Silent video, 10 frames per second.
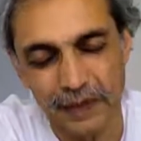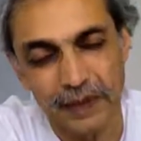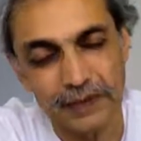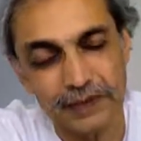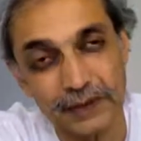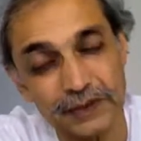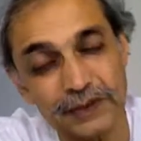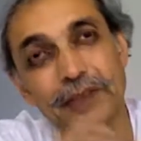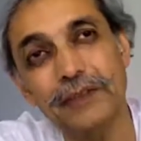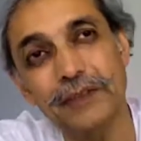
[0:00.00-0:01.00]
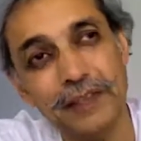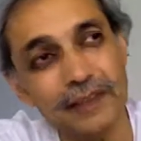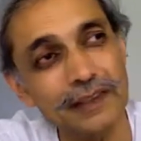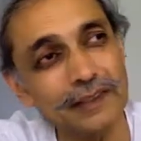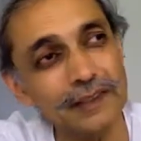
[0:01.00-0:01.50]
Such an
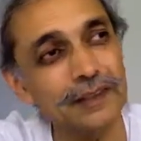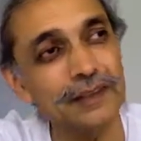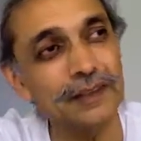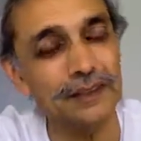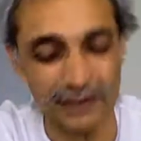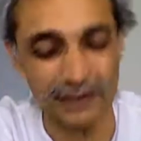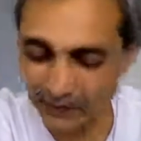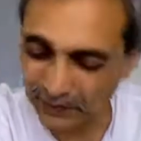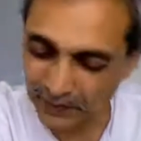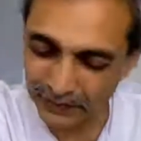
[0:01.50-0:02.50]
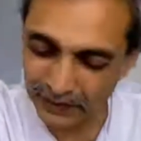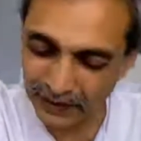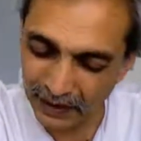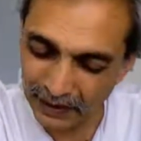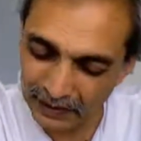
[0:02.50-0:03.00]
awareness is the awareness of a
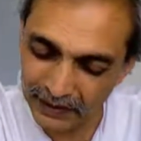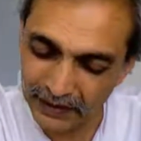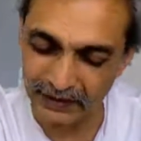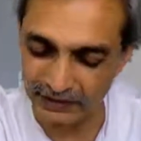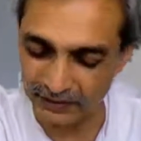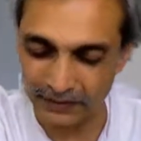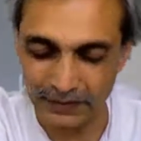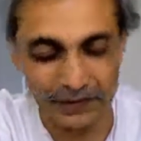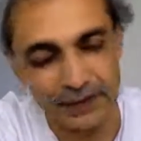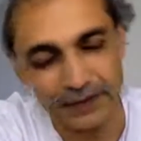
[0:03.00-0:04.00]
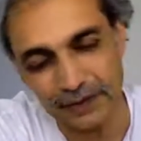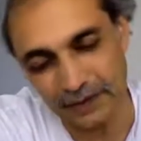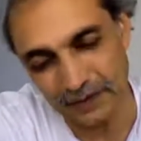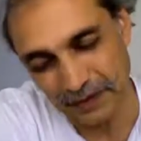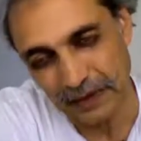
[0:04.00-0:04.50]
Gnani. You see, it's
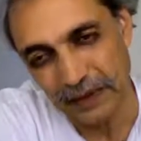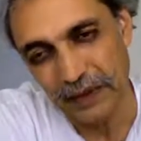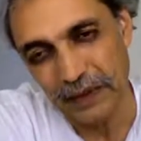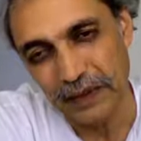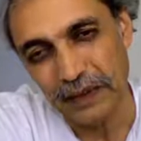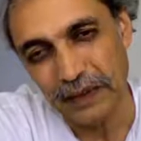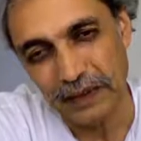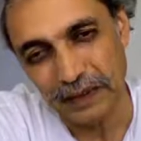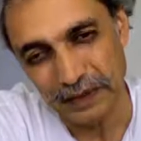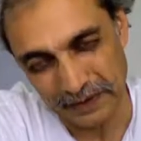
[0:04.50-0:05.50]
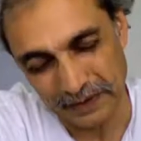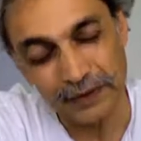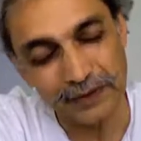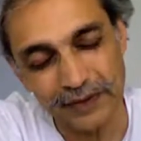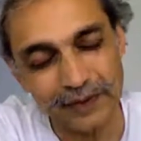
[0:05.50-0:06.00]
It's the
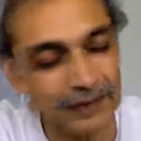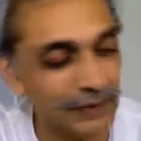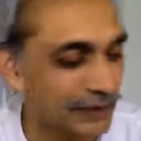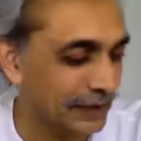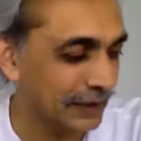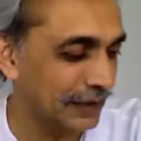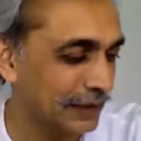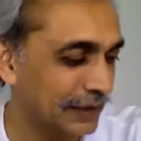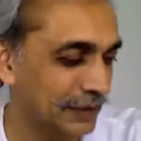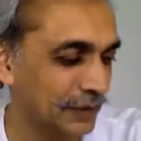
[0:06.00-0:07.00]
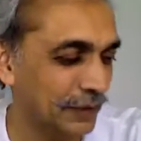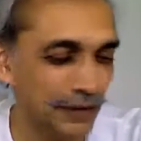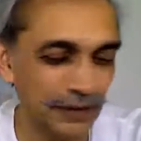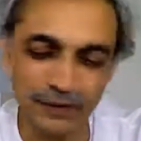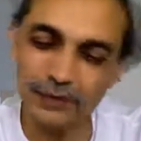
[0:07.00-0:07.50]
awareness of a Gnani, the
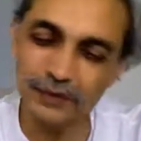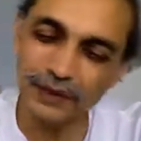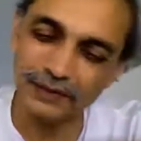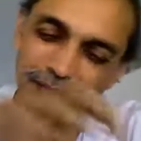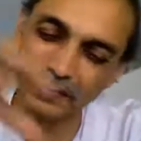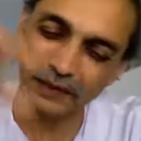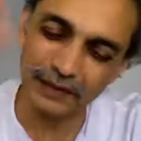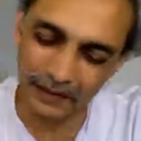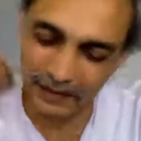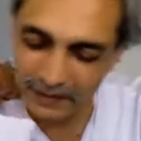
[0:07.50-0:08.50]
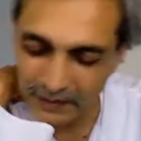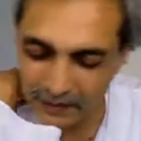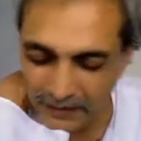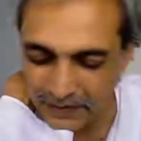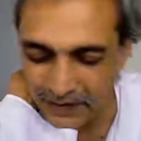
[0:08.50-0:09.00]
one who has a clear and a
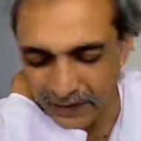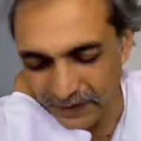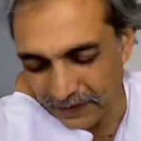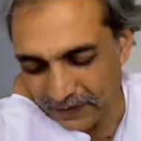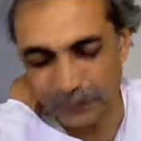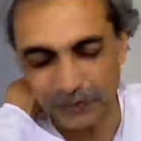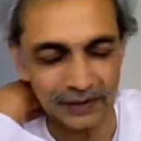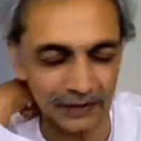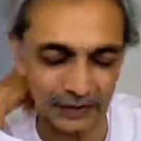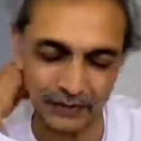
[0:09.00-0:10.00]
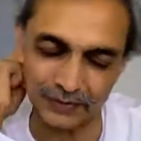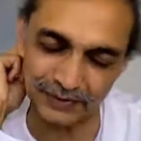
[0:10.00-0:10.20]
distinct experience of the